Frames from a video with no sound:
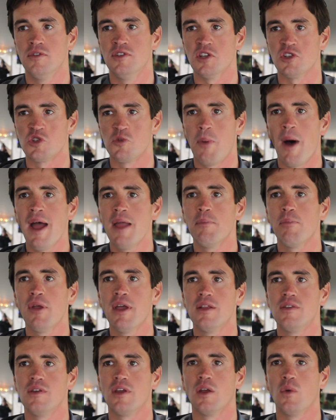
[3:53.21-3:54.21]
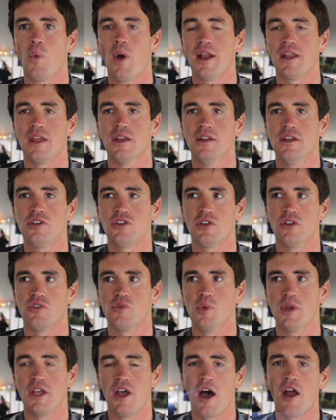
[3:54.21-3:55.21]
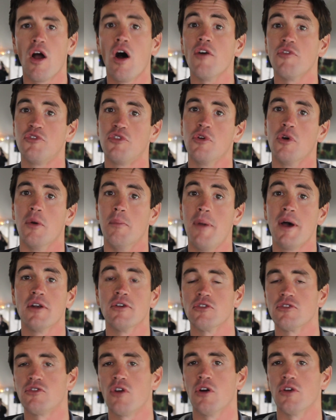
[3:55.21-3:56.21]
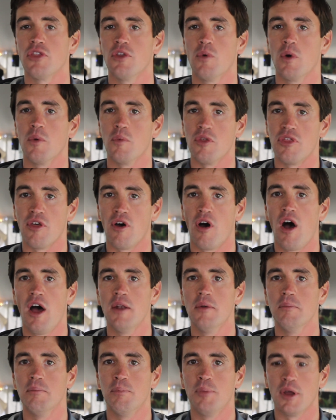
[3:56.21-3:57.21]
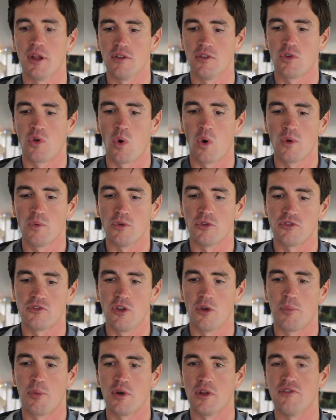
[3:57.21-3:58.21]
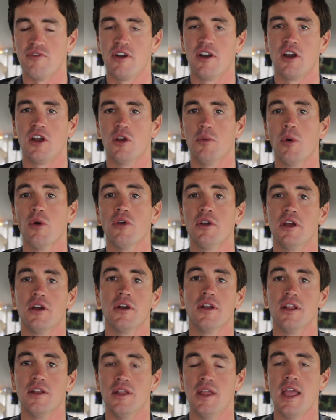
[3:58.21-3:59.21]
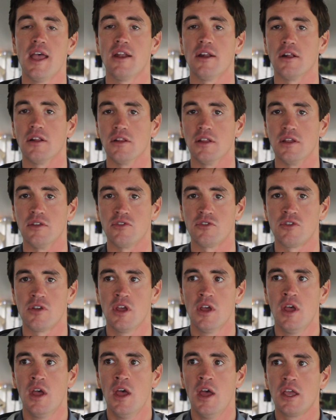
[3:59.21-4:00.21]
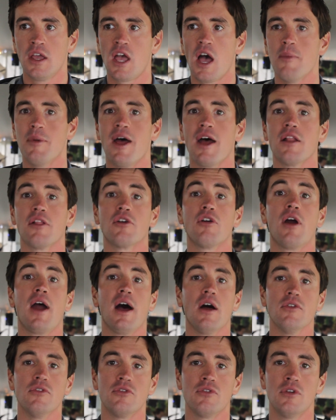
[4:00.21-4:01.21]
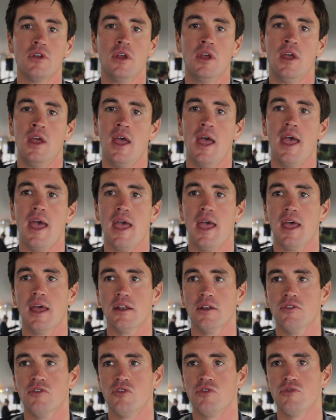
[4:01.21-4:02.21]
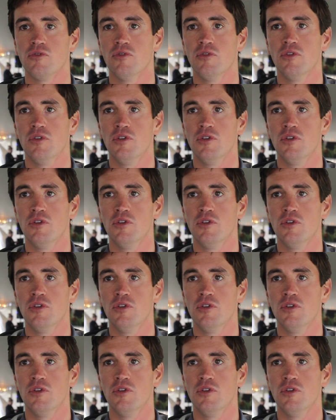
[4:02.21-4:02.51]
despite planting in wet conditions, we got off to a better start than what we thought, but corn was still pretty variable here in Indiana at least, coming out of the ground. And